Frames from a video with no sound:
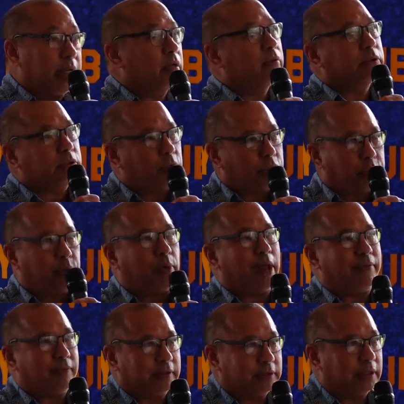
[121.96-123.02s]
and also
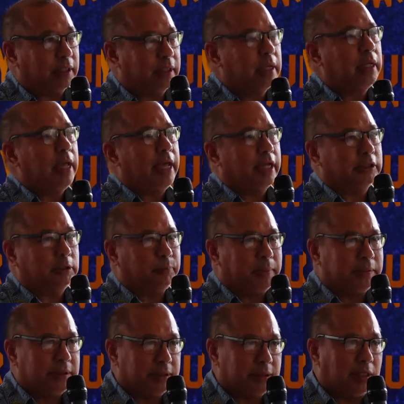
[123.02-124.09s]
thrive as, a, as
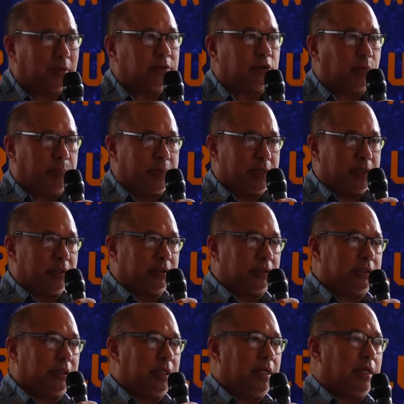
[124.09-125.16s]
business
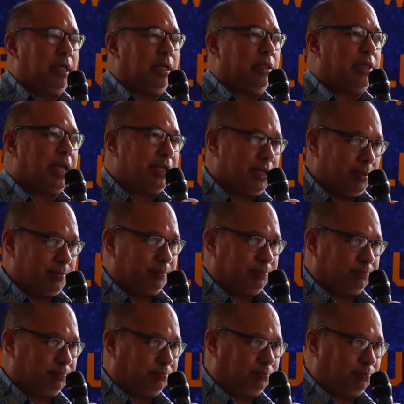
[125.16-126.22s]
entrepreneurs. Thank you.